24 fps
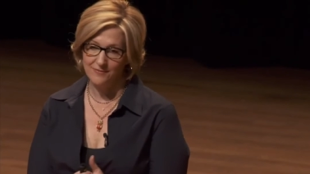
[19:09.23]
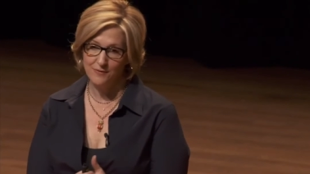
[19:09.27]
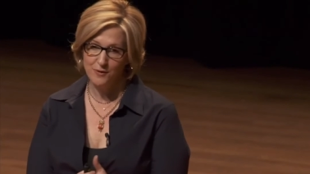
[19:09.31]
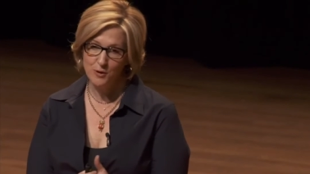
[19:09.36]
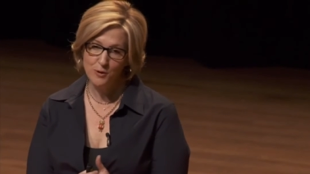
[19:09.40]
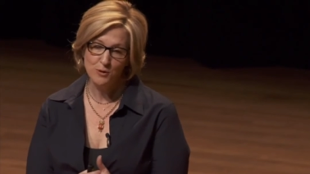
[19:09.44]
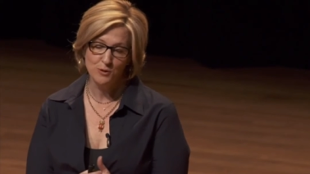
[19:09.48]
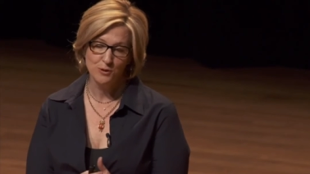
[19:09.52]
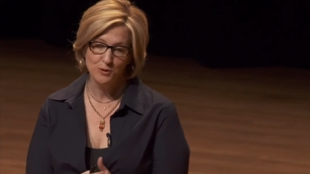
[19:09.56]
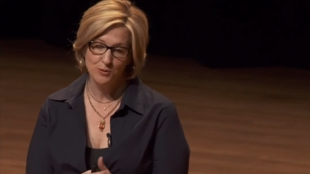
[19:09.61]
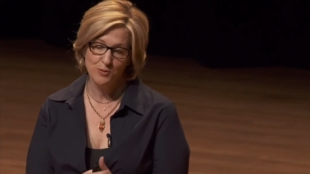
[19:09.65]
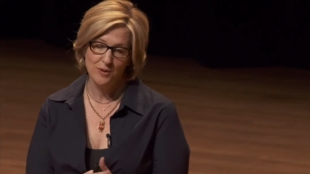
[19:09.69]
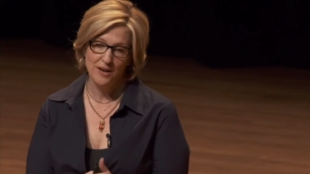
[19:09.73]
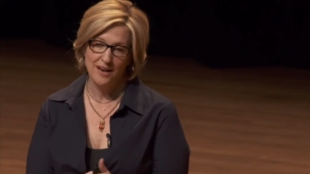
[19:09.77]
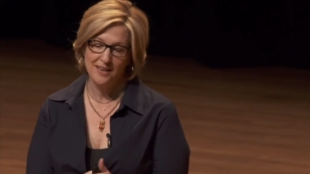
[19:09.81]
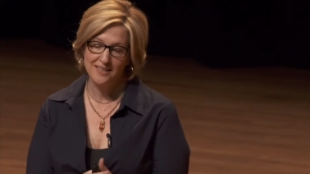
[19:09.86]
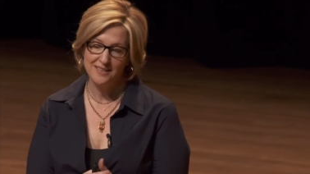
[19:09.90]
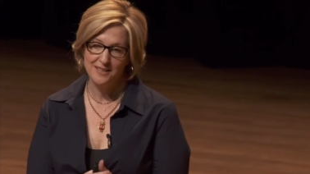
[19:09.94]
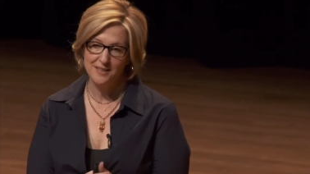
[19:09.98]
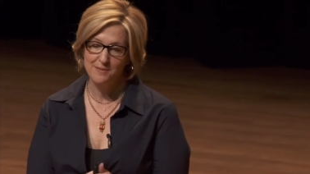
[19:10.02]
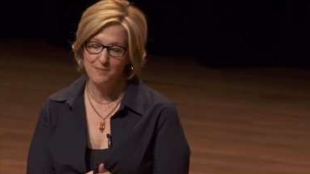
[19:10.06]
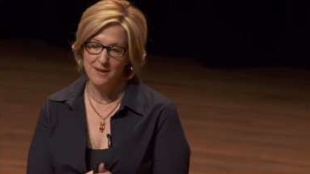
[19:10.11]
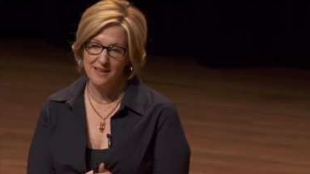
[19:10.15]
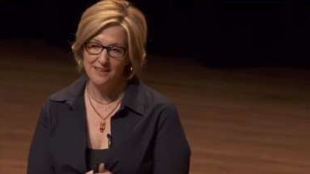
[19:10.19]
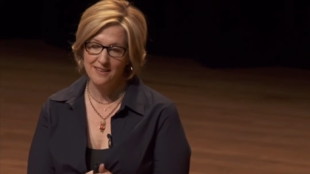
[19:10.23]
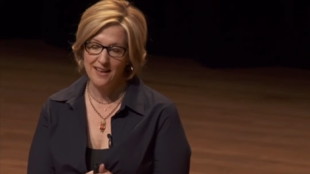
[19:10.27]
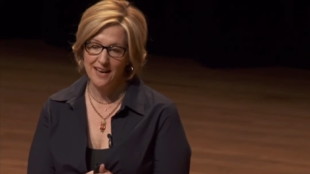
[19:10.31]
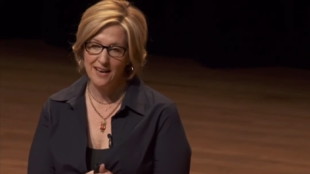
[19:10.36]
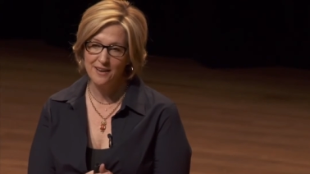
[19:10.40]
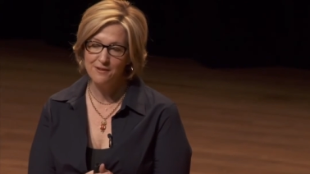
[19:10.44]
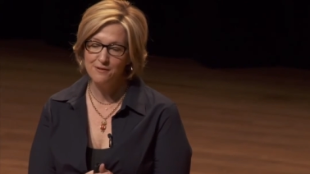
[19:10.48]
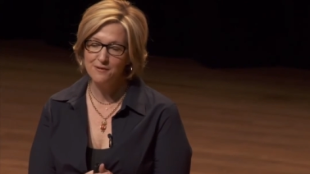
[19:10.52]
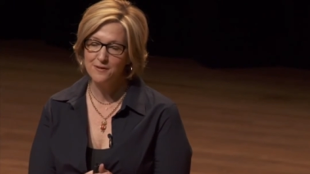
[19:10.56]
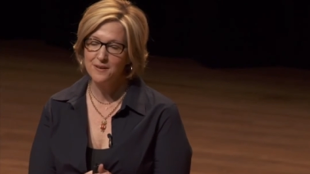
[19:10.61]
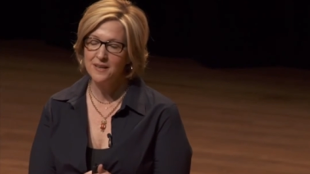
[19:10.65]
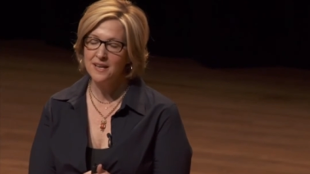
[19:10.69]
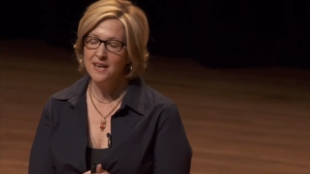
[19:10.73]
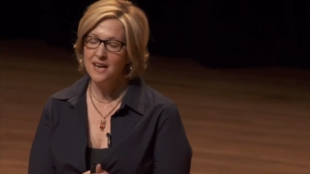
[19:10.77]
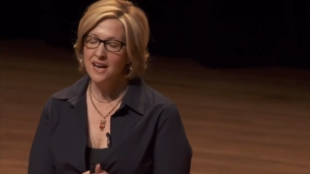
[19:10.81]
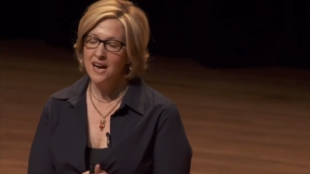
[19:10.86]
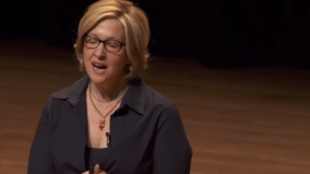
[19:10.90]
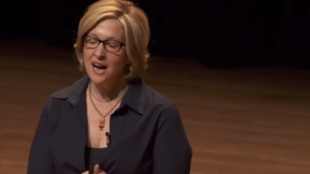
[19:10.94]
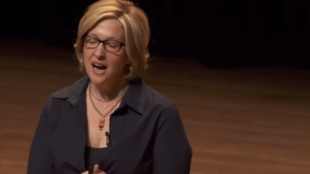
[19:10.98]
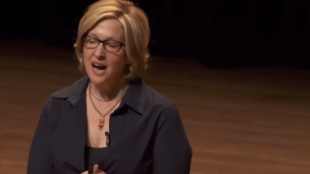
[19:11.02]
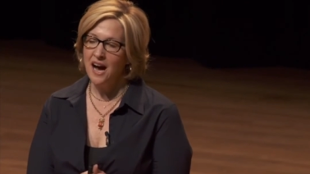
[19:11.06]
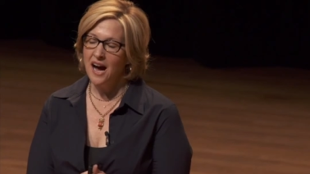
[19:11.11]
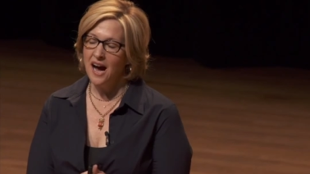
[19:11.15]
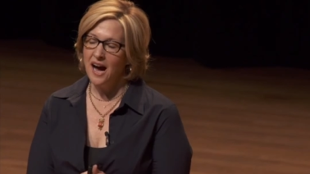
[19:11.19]
fueled what I did in my life,
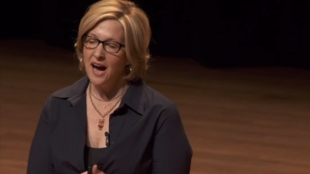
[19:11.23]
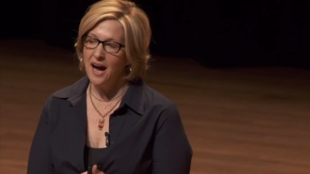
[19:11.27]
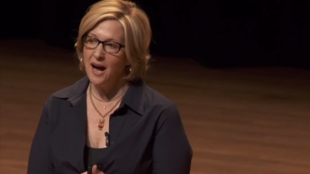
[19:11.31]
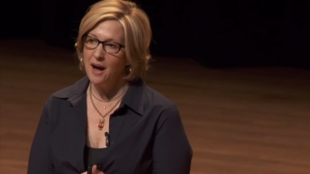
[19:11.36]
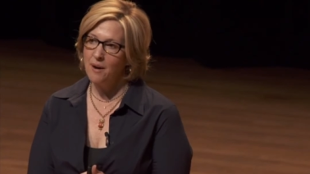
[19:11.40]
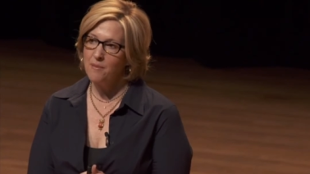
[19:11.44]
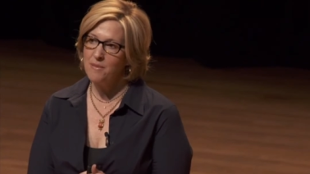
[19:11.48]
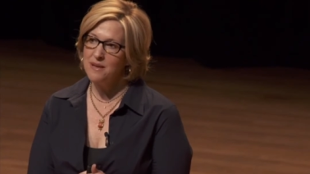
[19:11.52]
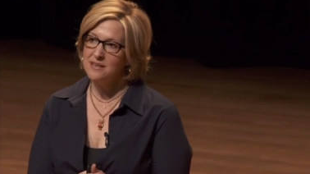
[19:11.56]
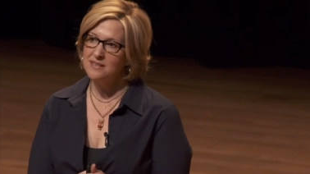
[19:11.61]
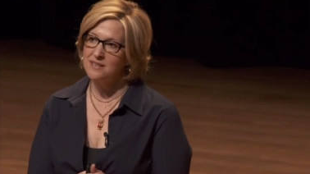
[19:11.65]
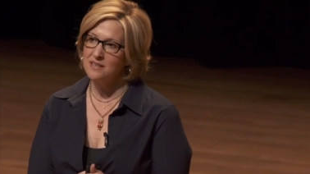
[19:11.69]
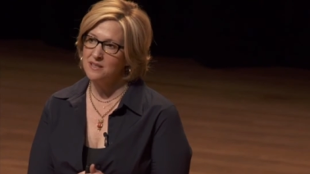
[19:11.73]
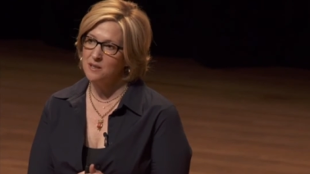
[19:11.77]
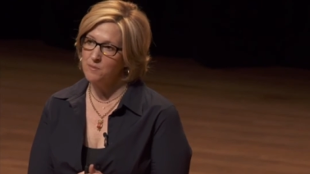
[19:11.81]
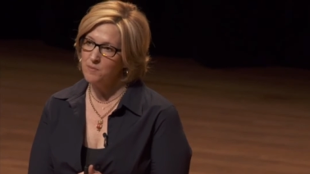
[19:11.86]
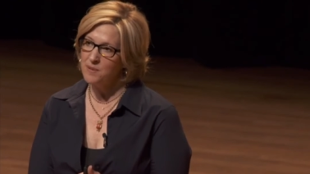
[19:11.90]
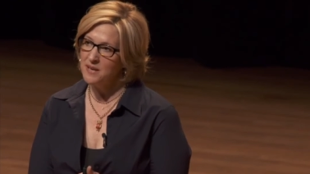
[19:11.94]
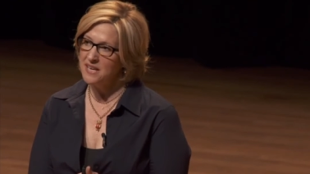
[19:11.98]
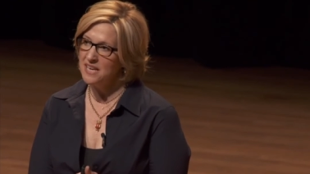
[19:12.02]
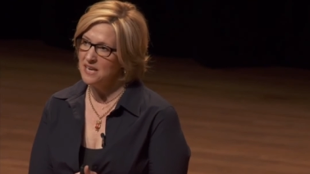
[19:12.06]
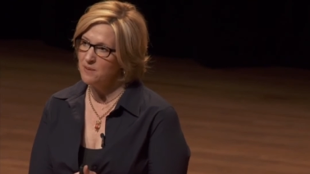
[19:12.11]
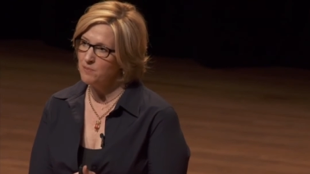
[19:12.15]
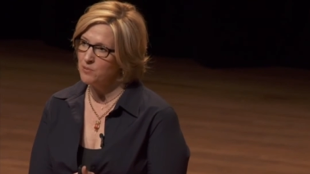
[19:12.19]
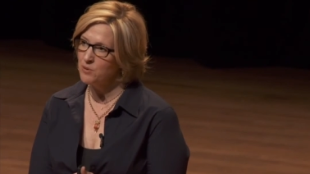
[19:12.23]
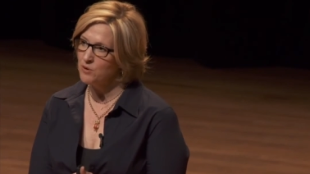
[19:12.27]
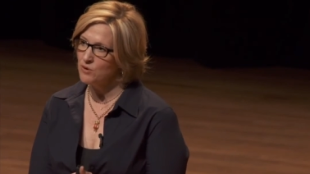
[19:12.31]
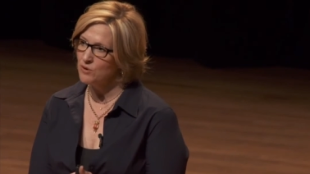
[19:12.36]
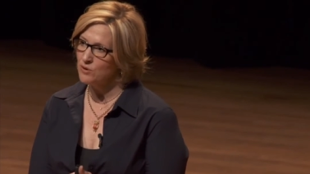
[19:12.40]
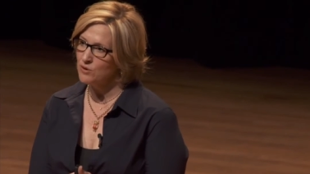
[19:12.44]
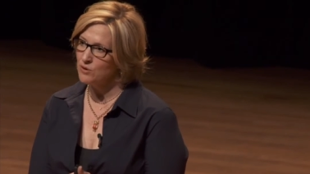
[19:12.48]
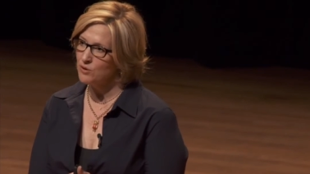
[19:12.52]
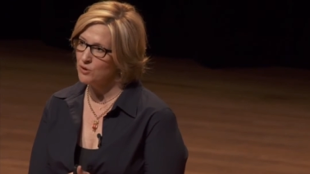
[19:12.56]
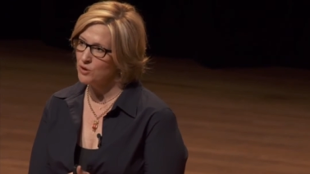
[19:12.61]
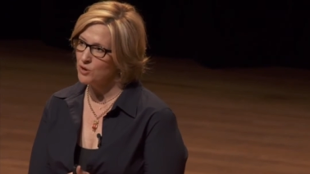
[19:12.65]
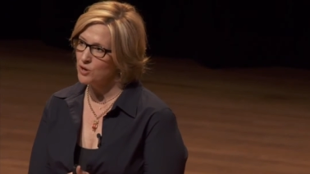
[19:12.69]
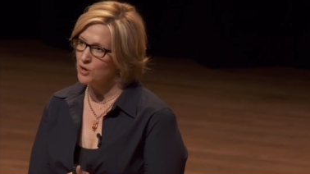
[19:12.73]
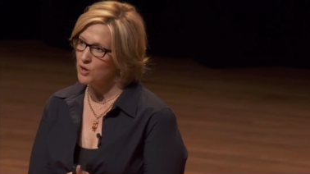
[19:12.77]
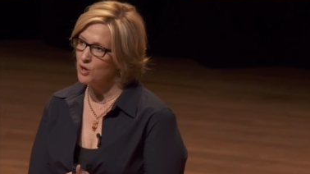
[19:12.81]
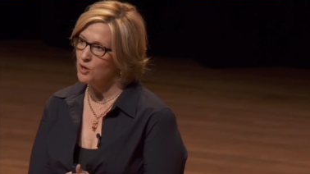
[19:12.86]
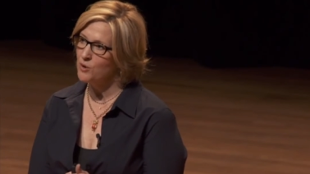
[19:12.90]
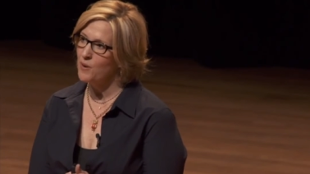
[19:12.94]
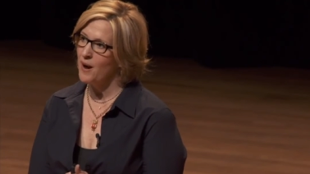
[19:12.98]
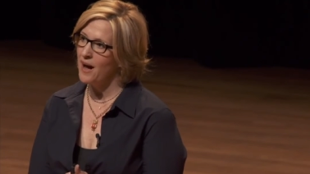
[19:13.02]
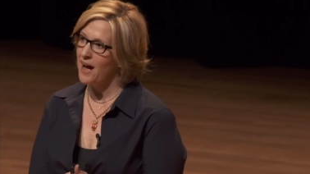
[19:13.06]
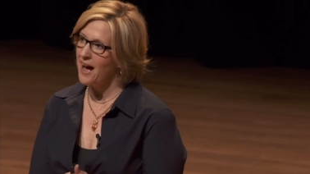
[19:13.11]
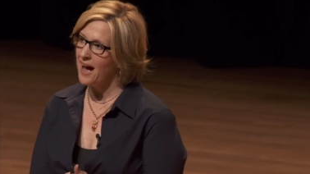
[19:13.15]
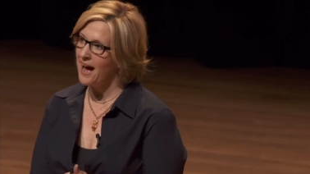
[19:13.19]
um, is that the people
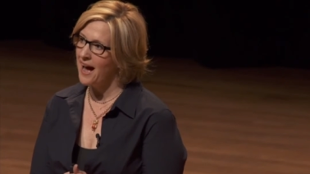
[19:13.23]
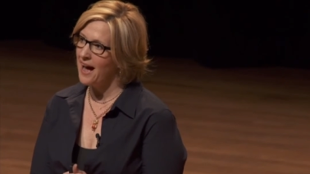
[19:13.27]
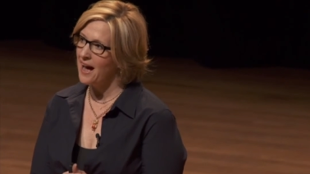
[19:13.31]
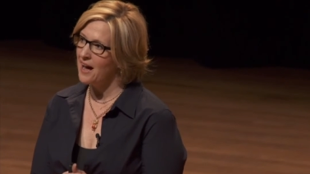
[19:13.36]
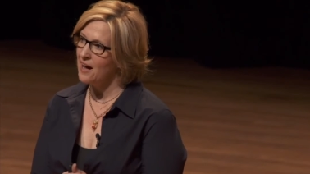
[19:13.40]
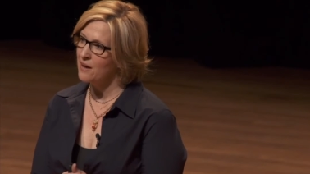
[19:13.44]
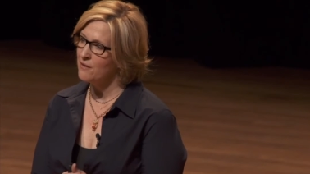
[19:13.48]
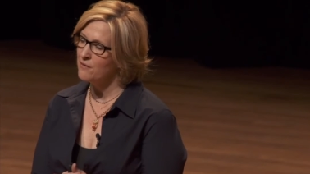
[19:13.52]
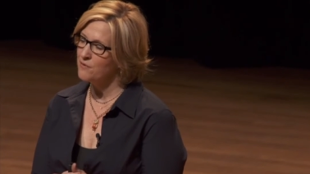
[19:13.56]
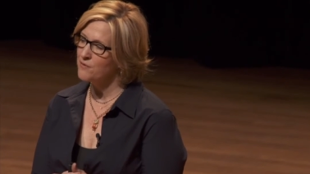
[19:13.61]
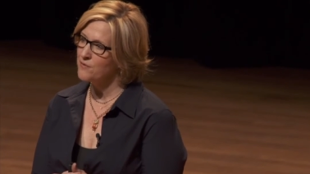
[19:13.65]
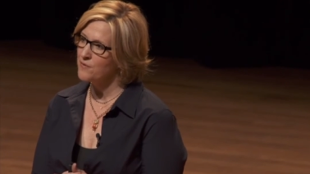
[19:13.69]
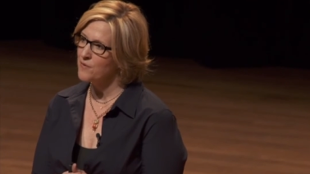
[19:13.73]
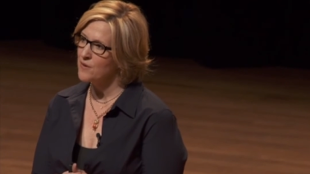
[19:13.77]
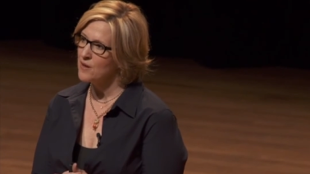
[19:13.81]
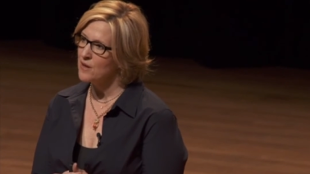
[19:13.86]
who have